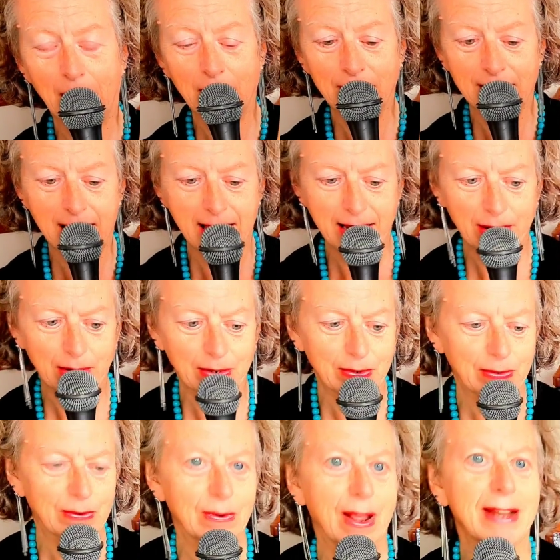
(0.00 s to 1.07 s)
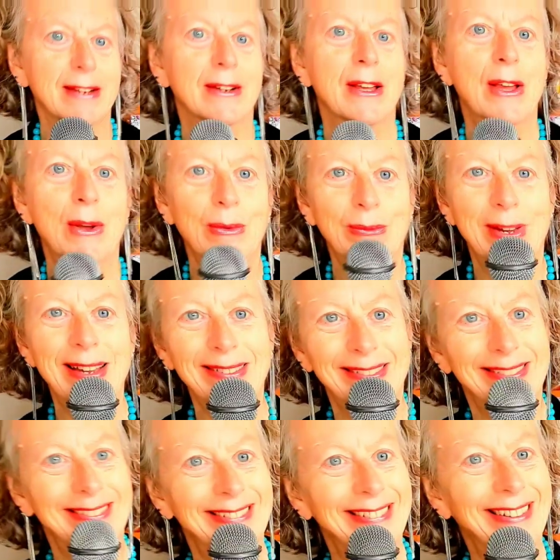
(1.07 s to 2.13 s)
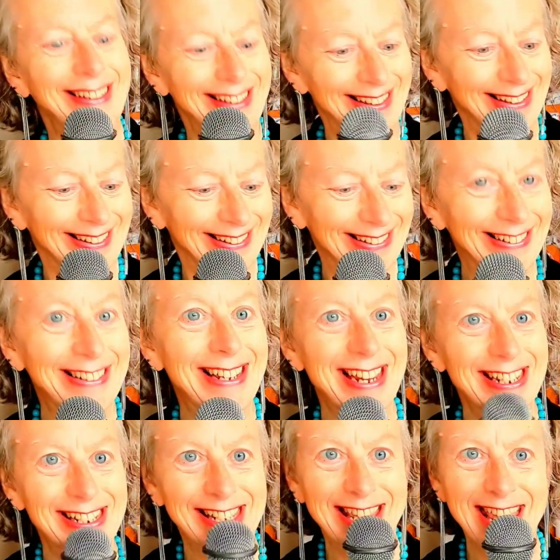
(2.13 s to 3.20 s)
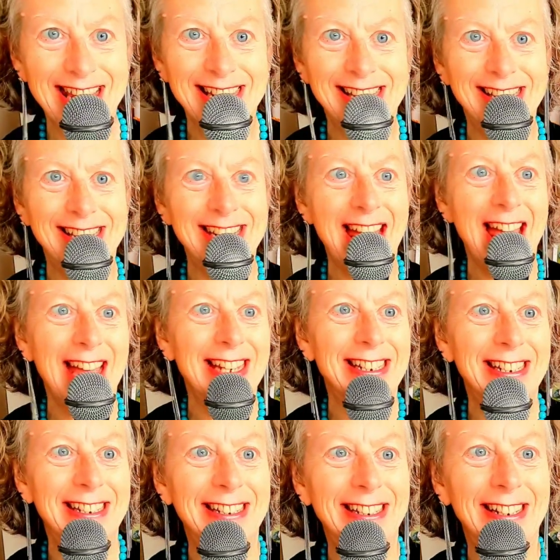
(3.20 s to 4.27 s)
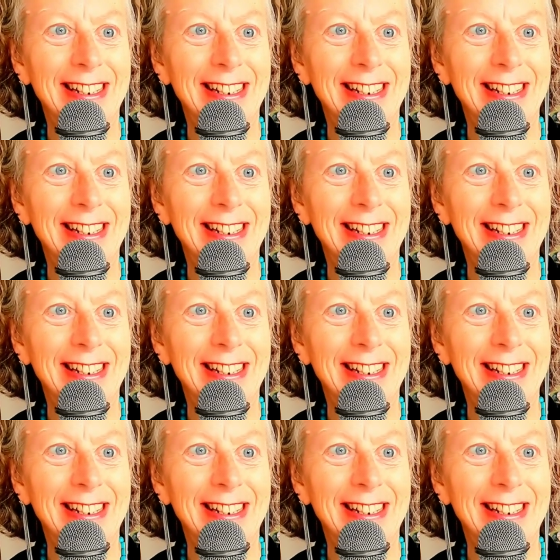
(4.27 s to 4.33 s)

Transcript: Okay, right, well, let's get started.